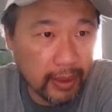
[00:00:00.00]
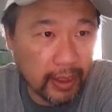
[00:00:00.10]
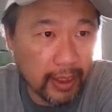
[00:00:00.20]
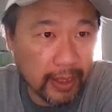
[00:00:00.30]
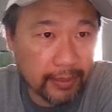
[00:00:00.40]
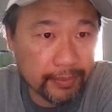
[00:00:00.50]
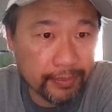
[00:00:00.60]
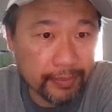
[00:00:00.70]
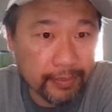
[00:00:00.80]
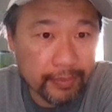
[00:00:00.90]
Okay,
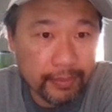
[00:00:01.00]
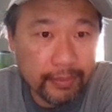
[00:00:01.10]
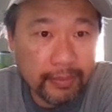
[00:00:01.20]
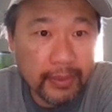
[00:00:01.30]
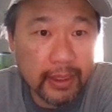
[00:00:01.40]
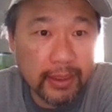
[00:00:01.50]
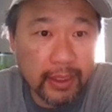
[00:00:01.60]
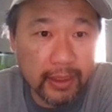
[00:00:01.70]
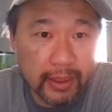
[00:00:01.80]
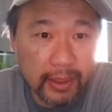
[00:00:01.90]

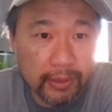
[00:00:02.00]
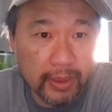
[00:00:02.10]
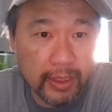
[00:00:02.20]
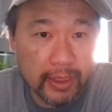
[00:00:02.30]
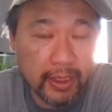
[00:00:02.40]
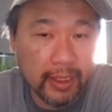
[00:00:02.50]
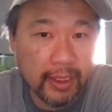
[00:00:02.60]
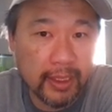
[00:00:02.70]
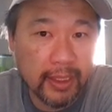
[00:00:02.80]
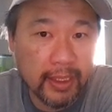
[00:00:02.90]
so this one
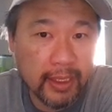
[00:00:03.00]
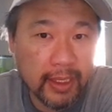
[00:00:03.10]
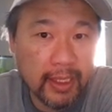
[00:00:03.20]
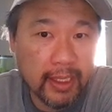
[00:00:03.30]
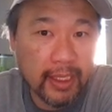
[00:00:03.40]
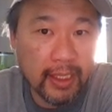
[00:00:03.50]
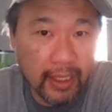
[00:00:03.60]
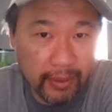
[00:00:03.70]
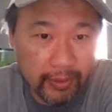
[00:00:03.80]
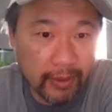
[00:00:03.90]

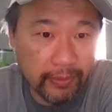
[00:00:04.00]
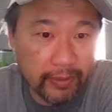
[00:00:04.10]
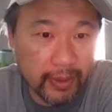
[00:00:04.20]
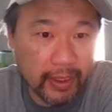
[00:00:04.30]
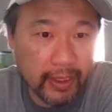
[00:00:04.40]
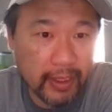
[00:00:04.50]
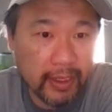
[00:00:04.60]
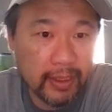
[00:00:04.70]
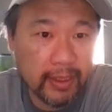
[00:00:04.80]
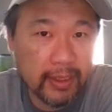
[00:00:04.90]
I vote for
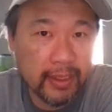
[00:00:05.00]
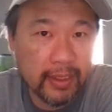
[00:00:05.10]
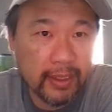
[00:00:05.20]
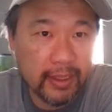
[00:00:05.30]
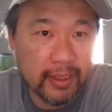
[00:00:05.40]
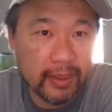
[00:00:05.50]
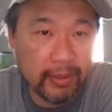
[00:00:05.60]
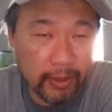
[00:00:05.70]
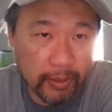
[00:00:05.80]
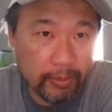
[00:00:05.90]

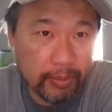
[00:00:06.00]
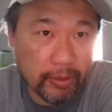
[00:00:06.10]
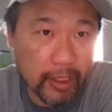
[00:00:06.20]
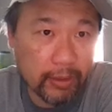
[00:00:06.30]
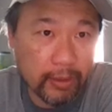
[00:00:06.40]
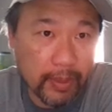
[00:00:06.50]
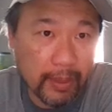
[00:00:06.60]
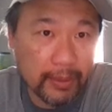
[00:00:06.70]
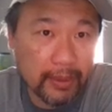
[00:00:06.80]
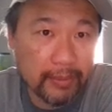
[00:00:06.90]
Barack
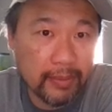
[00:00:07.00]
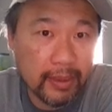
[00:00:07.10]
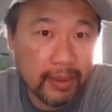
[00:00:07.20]
Obama.